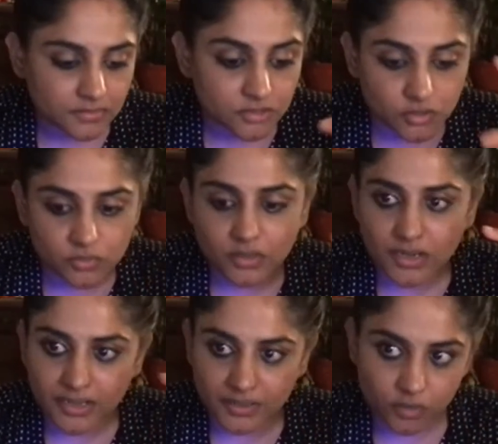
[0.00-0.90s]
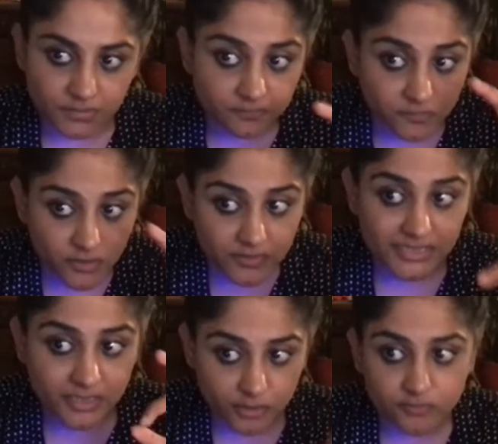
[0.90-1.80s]
So I want to be very
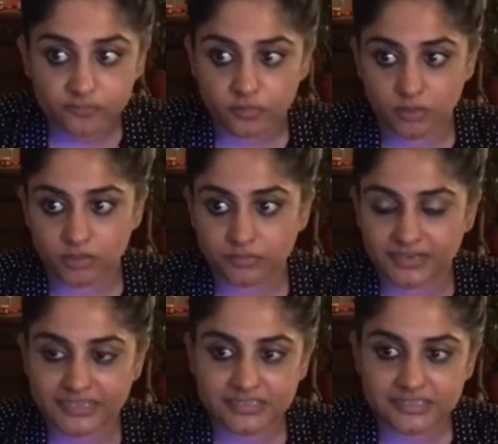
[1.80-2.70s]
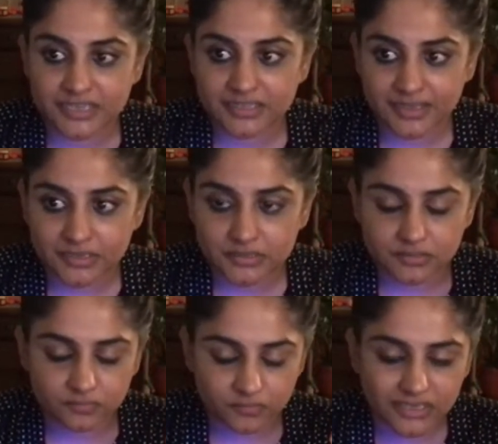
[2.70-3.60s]
careful when I say that
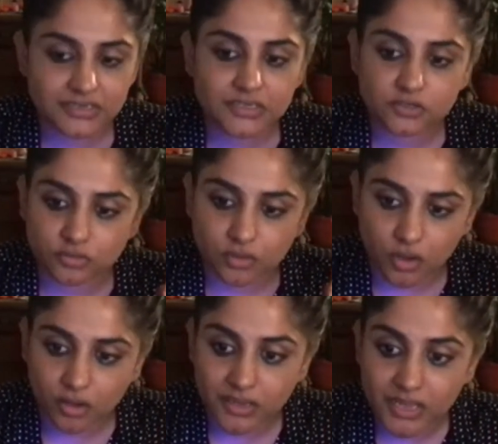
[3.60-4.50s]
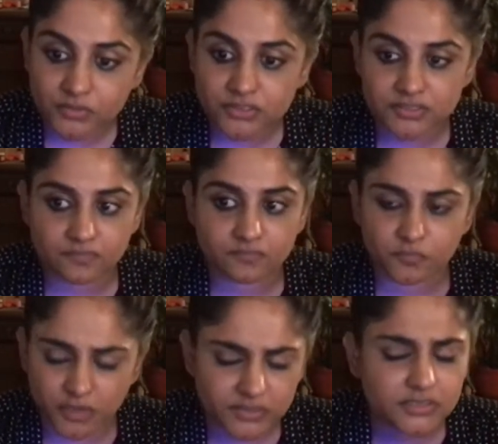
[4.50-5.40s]
we need to call out some
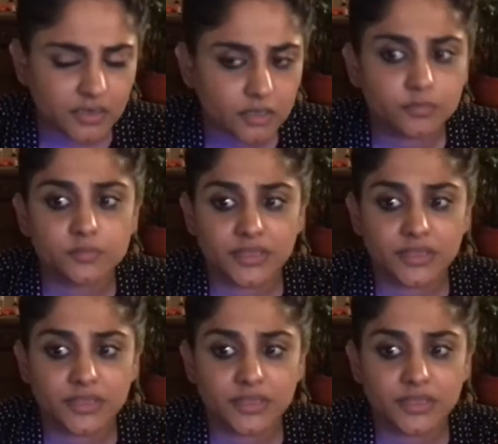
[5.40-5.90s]
very terrible